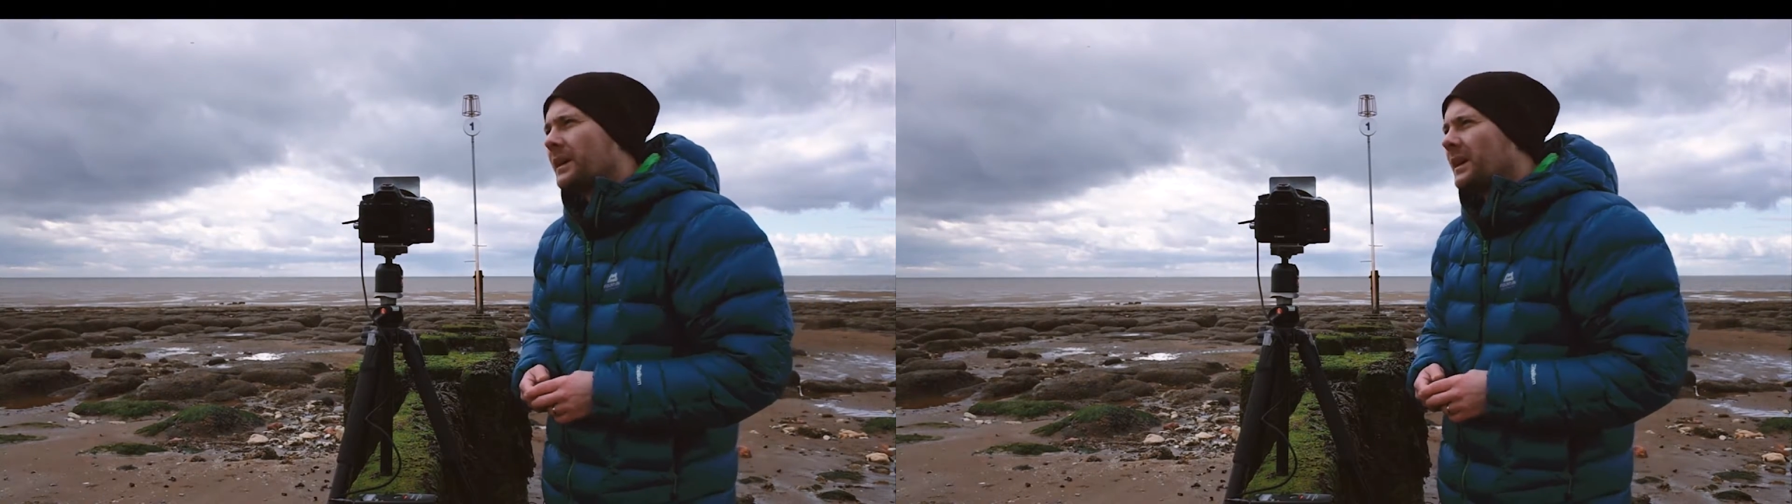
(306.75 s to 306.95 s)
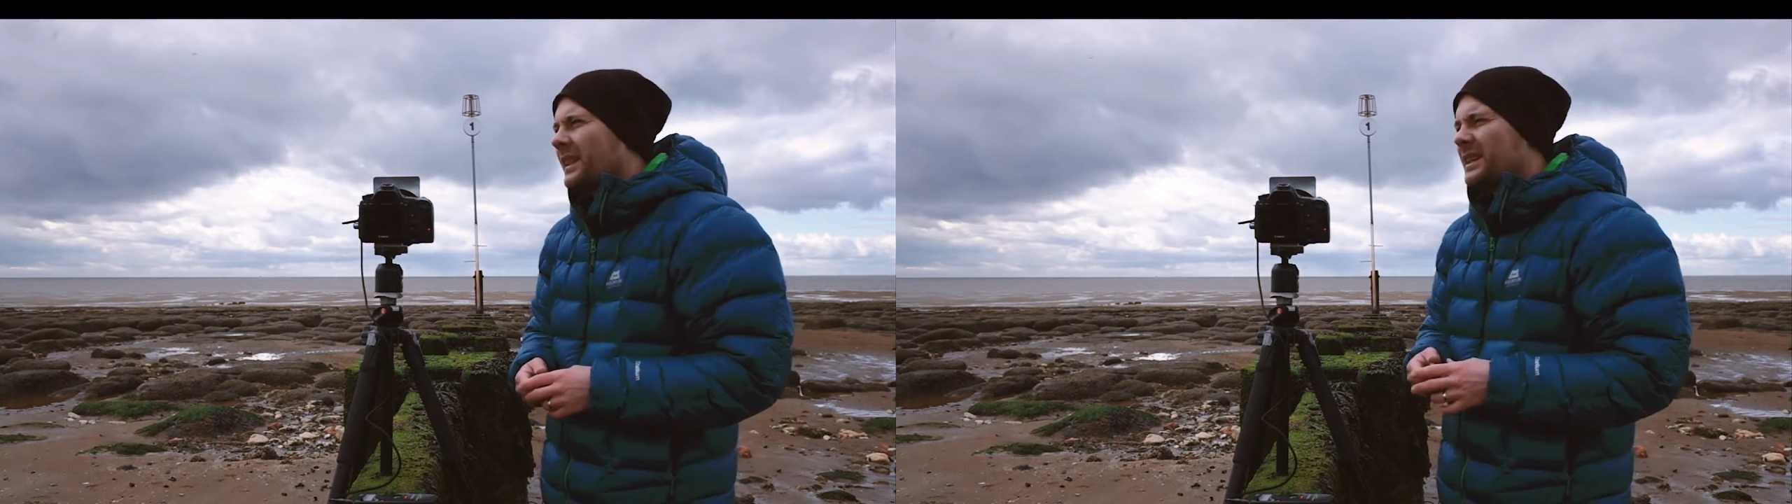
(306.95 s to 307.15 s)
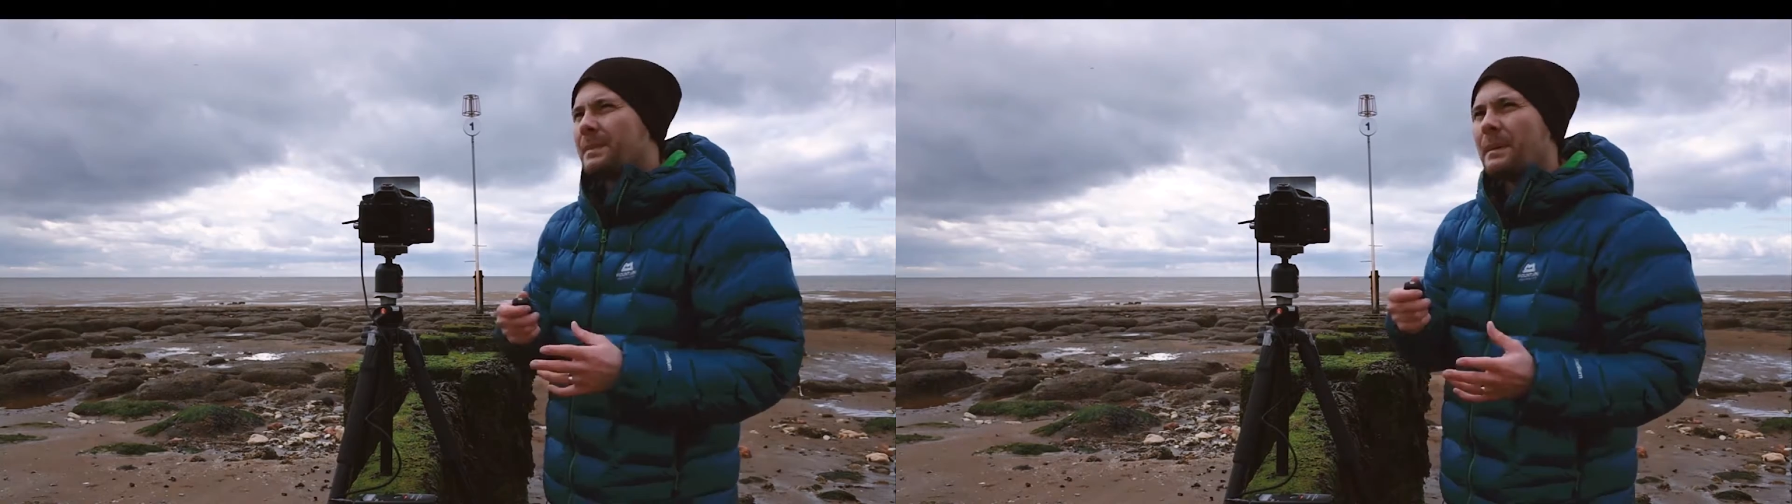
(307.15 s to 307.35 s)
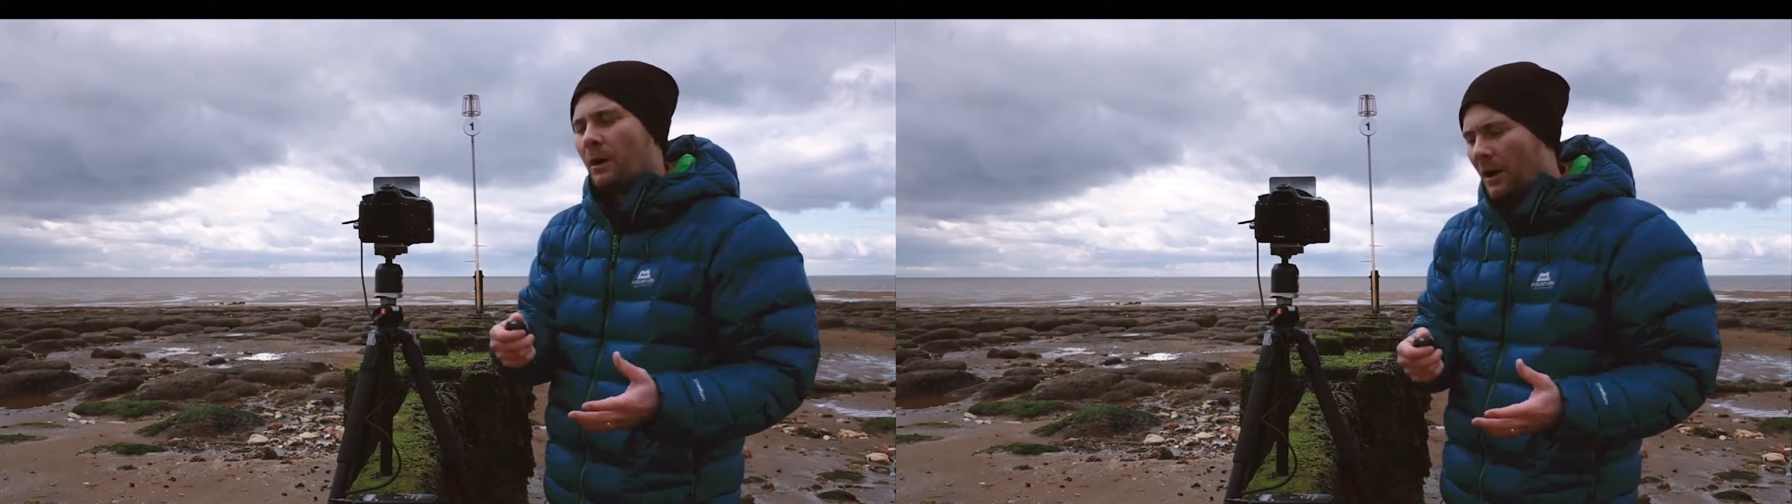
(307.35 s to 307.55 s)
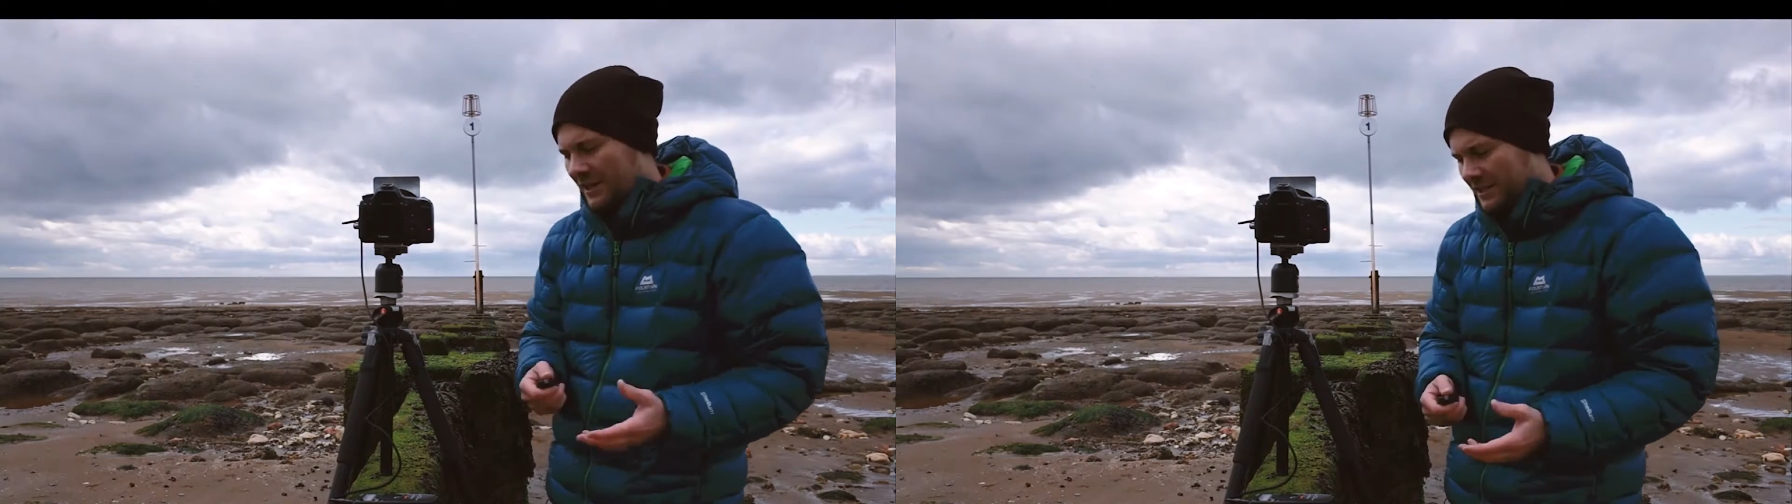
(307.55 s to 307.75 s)
That's a bit more
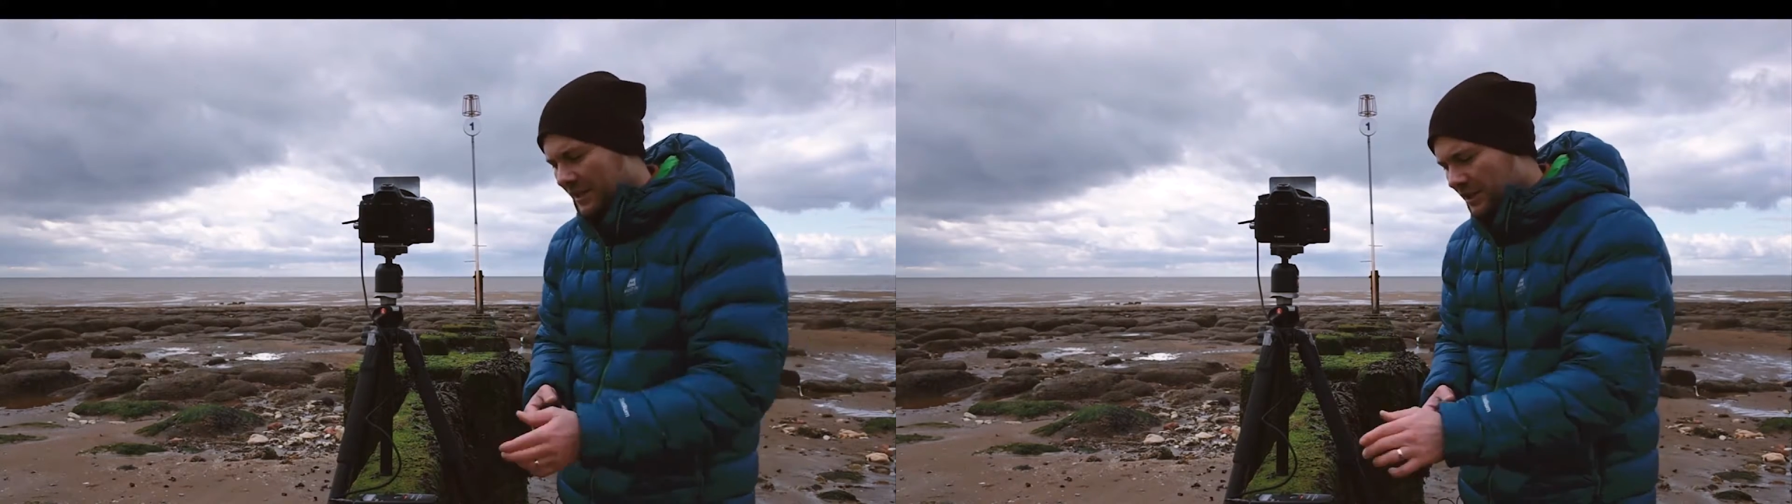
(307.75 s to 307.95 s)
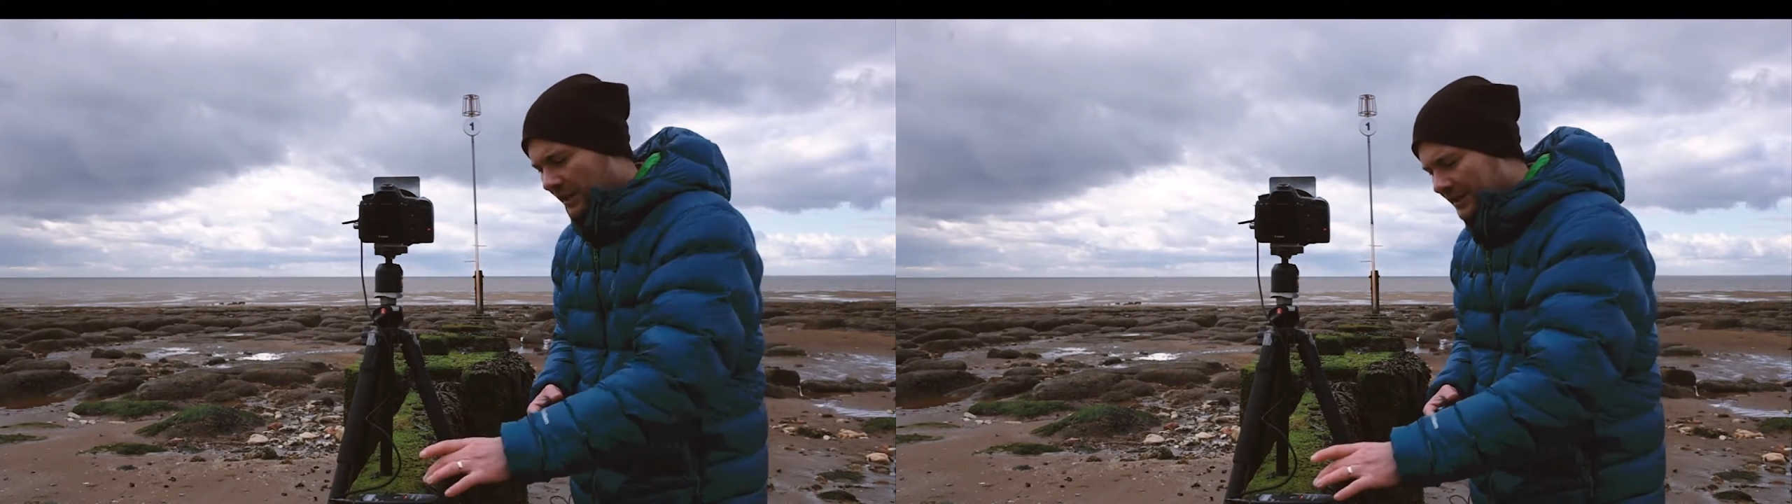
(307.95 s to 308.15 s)
hassle. I just like